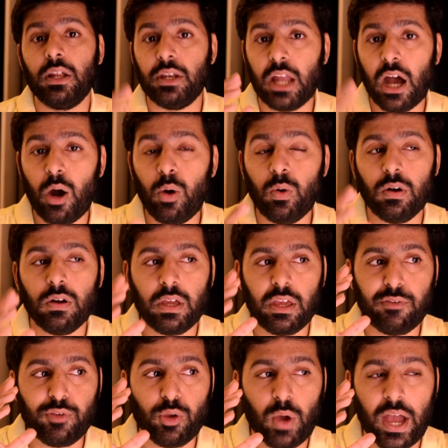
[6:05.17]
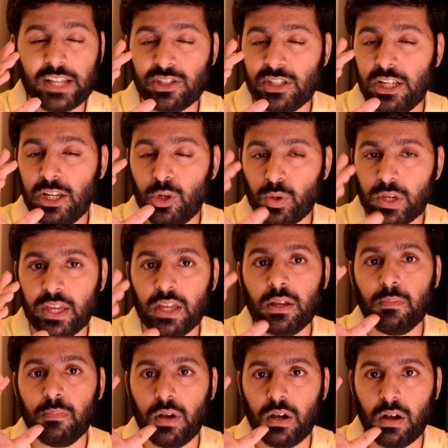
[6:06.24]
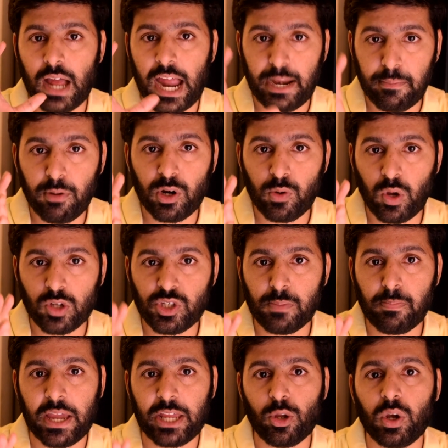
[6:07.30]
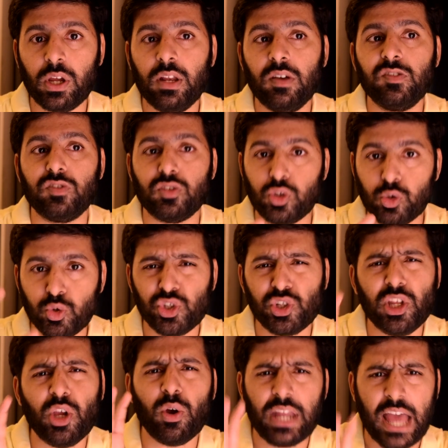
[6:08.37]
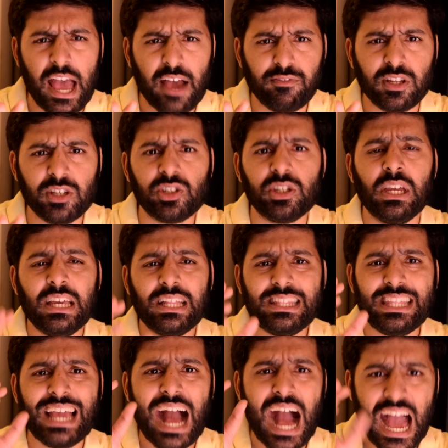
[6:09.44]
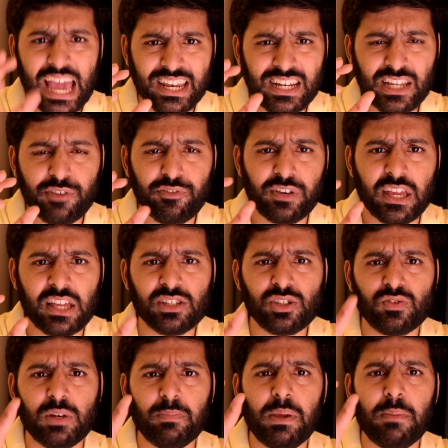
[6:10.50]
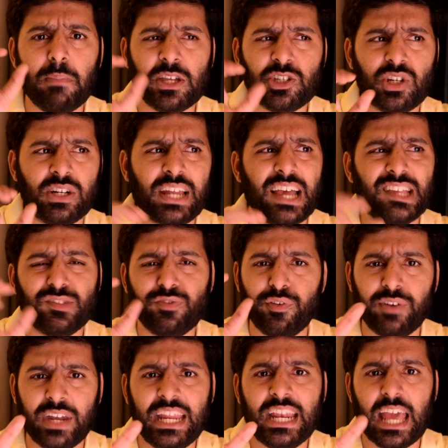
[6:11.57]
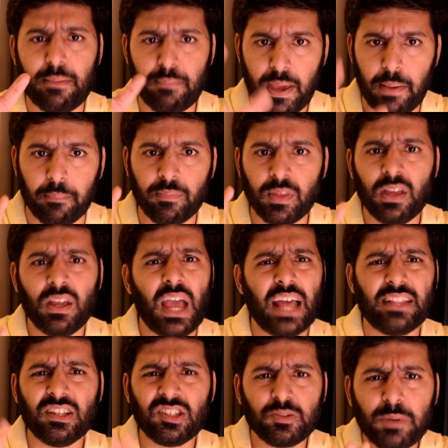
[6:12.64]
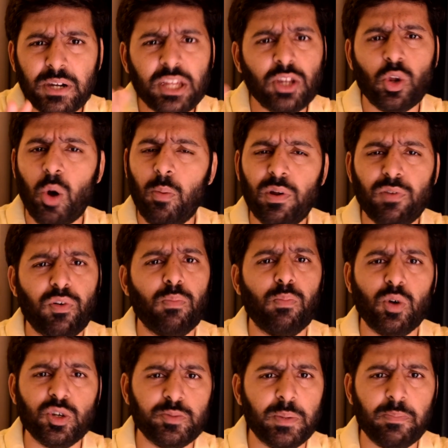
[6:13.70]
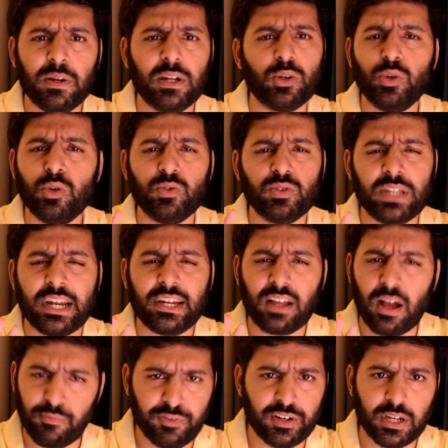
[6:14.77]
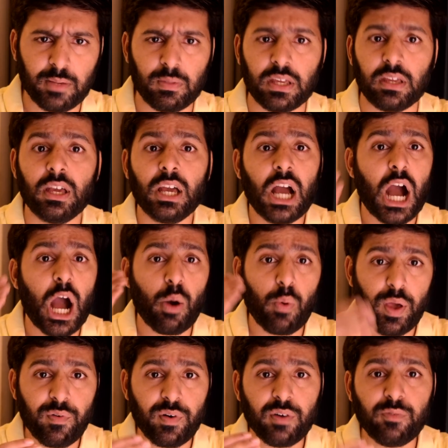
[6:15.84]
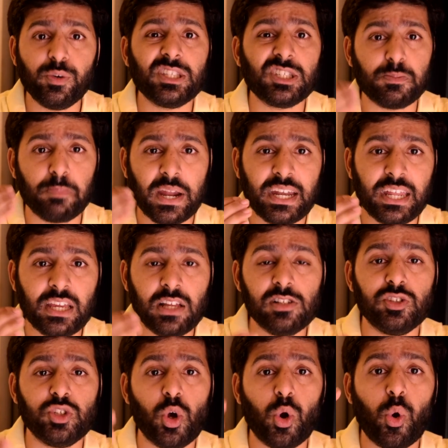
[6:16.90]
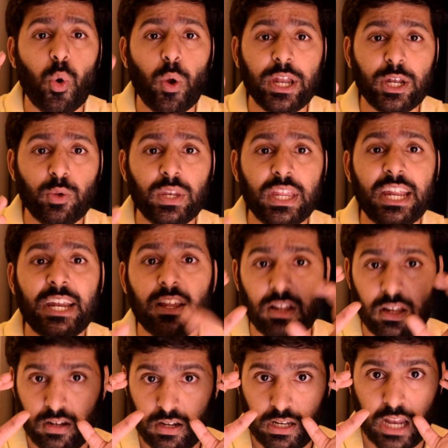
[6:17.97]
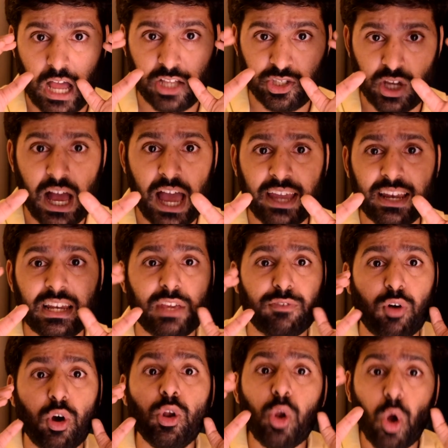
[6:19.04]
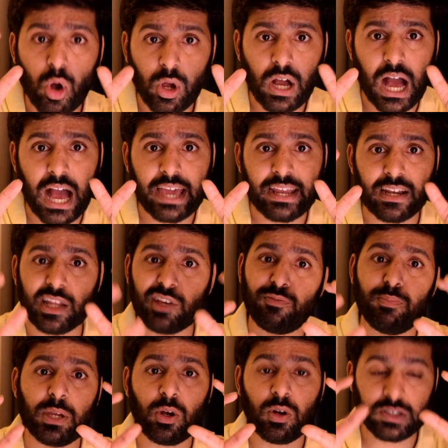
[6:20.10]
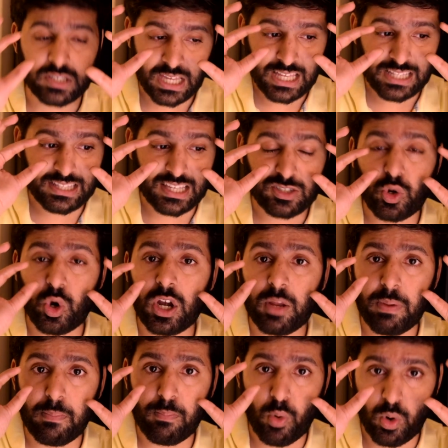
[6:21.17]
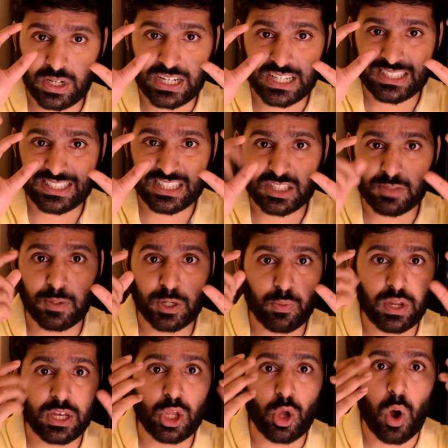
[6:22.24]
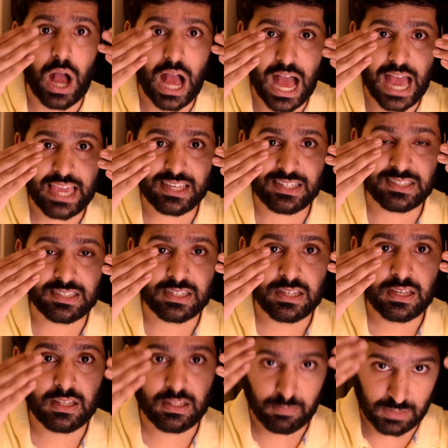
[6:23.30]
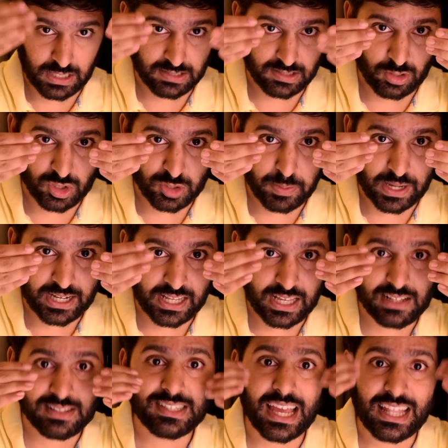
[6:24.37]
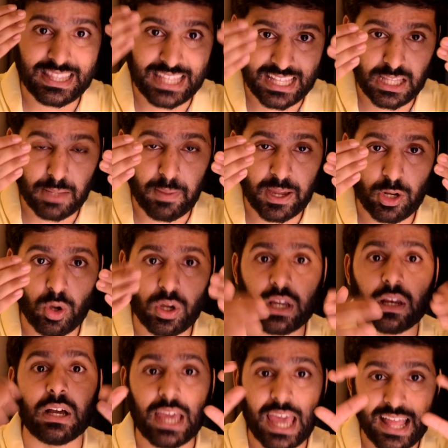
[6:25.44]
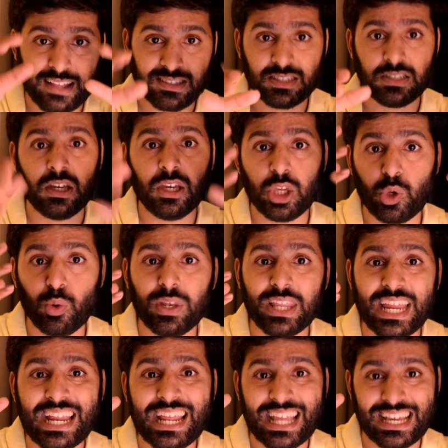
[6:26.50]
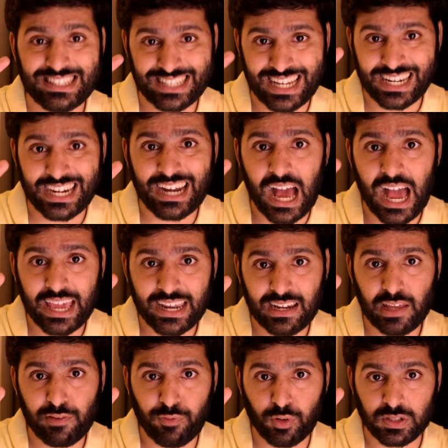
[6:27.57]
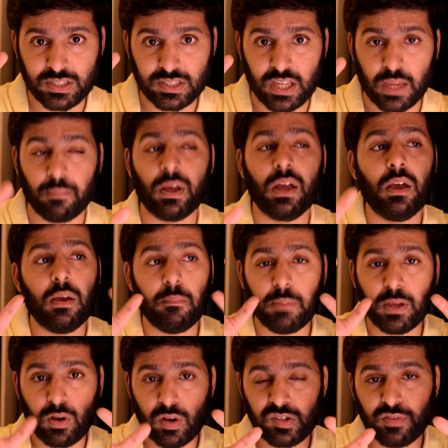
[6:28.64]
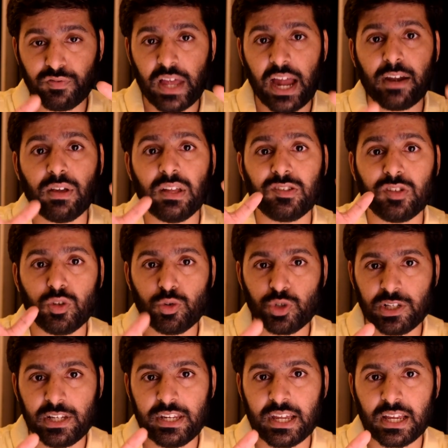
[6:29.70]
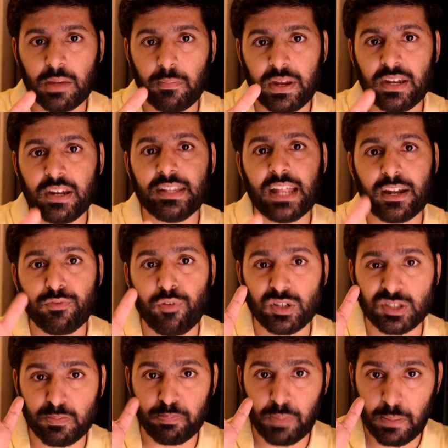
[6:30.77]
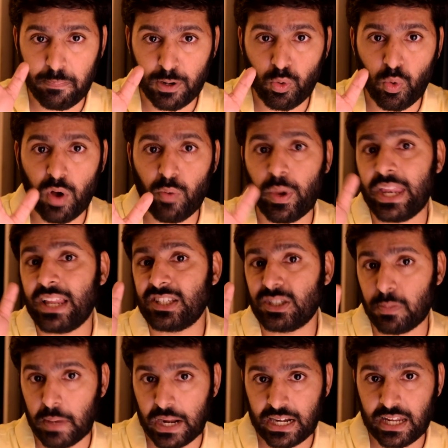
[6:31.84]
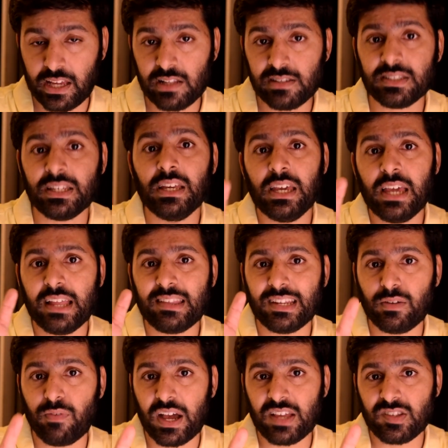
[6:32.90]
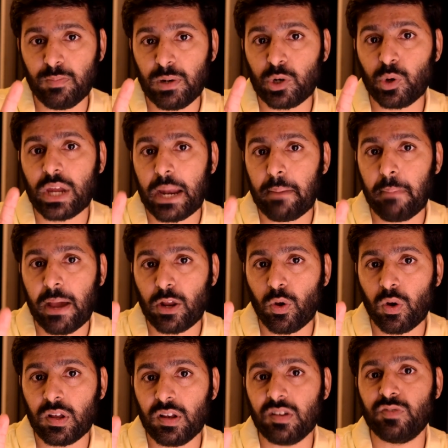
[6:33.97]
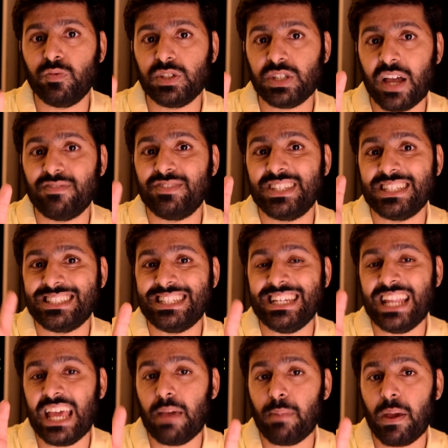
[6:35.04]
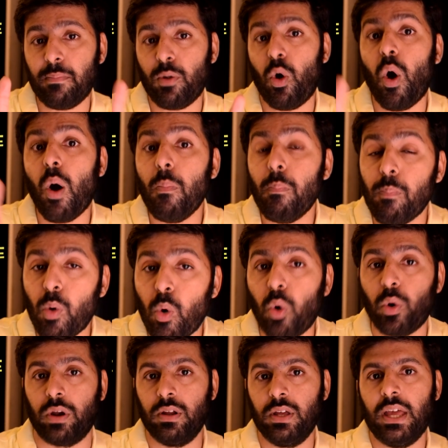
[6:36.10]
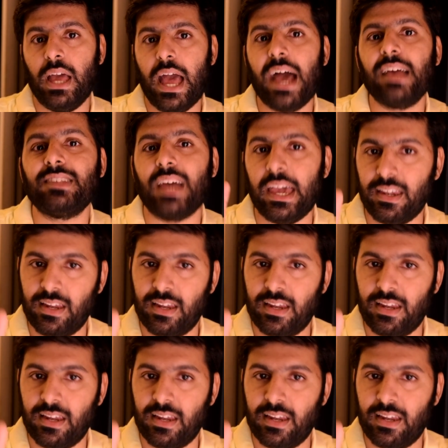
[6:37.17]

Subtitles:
Now, if you're actually looking at birdwatching binoculars, usually on average, the eye relief range will be measured as 15 mm. And that's pretty normal for most people to use that comfortably. However, with spectacles, you're going to need larger eye relief or longer eye relief because there's going to be more distance between your eyes, there's your spectacles, and then the binocular. Hence, you'll need an extended eye relief for the same. Because of that, it's usually recommended that for people who are wearing spectacles, it's advisable to get binoculars which have 16 mm or more as eye